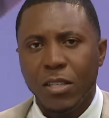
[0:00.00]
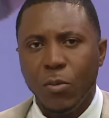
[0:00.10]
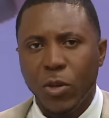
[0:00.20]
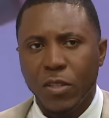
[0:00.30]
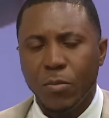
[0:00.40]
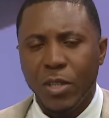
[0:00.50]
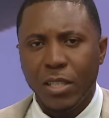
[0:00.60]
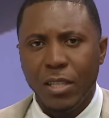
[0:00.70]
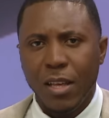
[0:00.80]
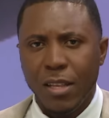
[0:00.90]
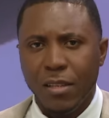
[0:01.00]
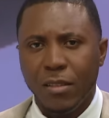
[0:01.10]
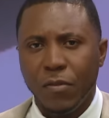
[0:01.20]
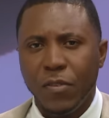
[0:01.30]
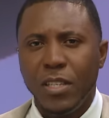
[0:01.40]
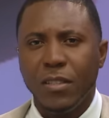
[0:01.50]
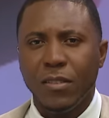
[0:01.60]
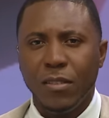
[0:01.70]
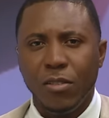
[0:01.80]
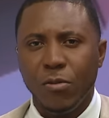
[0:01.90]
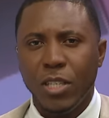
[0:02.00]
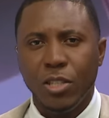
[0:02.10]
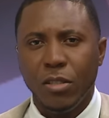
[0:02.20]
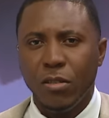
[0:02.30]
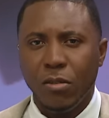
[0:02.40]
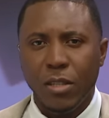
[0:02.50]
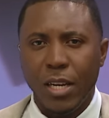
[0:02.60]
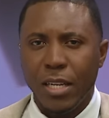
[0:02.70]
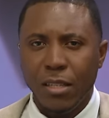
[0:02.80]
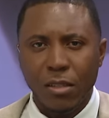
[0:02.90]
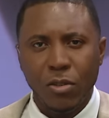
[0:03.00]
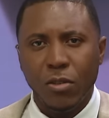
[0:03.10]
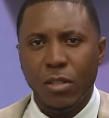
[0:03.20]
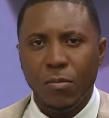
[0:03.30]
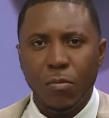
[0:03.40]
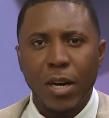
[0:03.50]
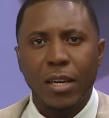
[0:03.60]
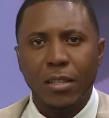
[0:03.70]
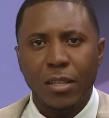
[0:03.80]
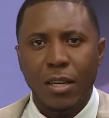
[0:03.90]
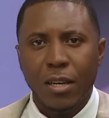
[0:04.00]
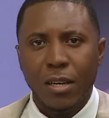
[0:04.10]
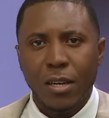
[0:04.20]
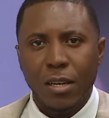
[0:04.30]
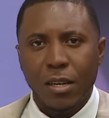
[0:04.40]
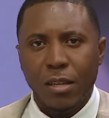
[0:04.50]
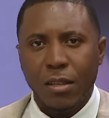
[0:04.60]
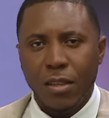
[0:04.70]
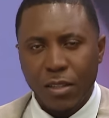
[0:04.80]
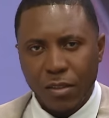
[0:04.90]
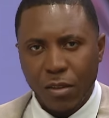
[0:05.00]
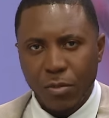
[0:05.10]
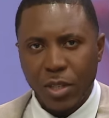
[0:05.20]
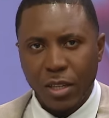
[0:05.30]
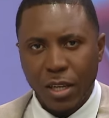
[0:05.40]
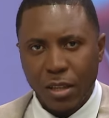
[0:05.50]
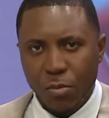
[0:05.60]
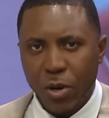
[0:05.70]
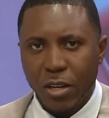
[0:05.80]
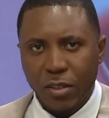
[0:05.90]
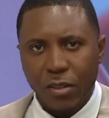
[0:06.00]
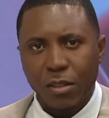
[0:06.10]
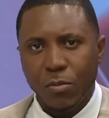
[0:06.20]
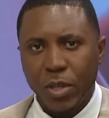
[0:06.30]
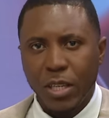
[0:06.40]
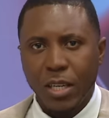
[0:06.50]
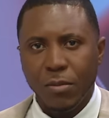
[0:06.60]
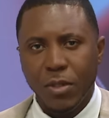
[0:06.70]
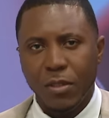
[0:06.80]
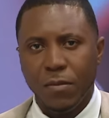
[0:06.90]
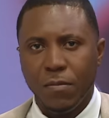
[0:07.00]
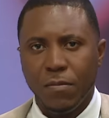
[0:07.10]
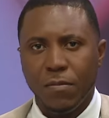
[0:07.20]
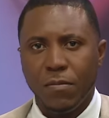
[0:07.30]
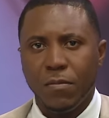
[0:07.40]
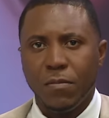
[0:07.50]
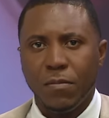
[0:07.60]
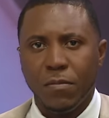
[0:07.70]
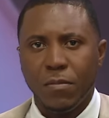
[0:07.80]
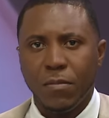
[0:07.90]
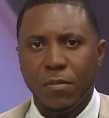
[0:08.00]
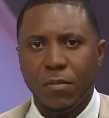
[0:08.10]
any possibility that this visa situation could any at all impact this summer and the Paris Olympic Games? Yes, it